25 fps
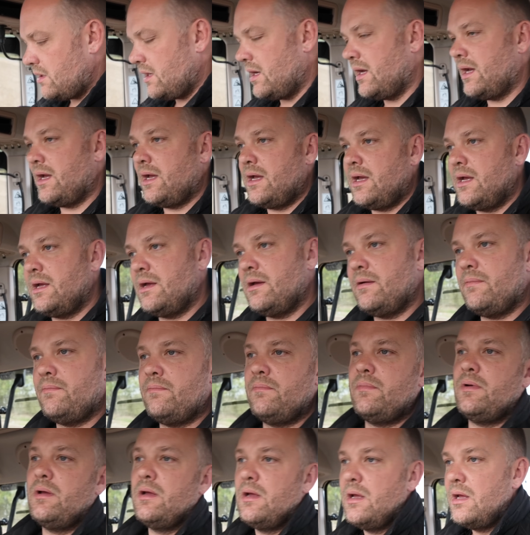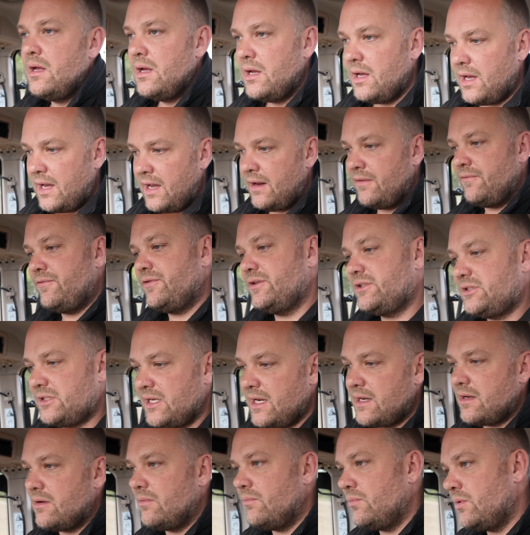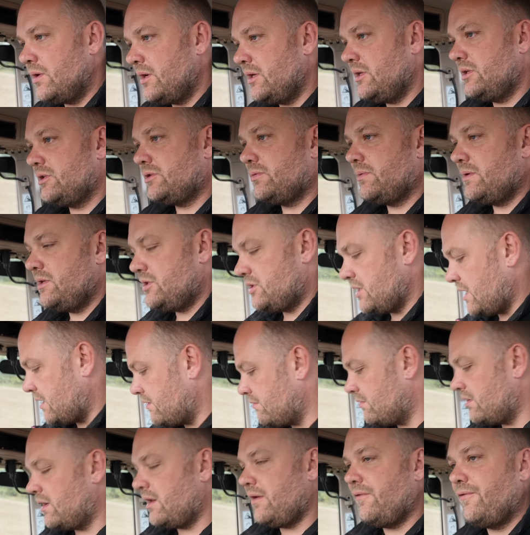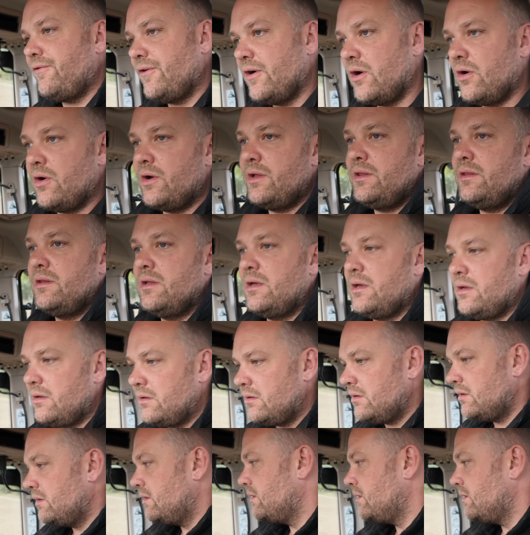and for second wheats we generally find that,